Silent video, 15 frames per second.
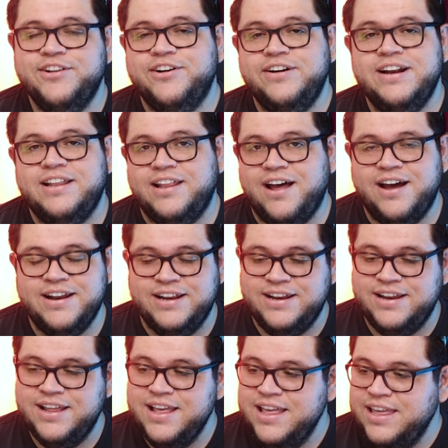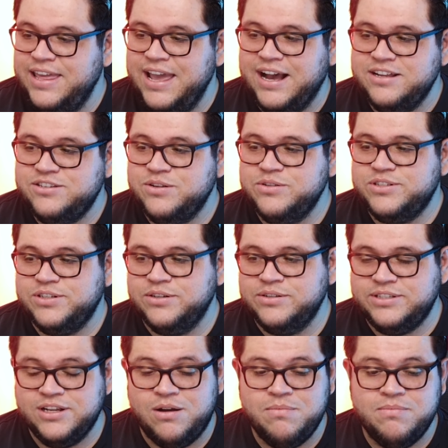learn a lot. And he has also
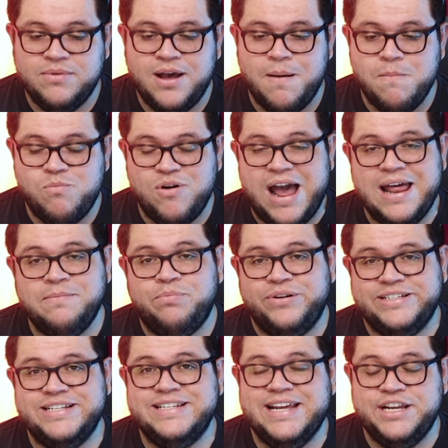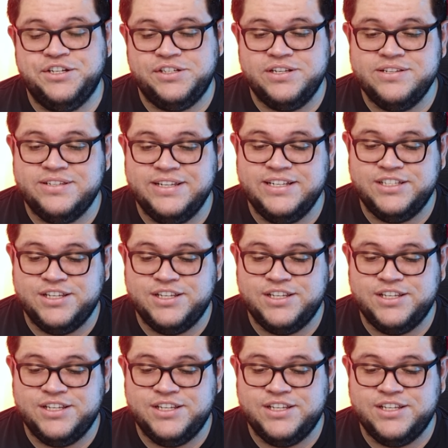some brand presentations. He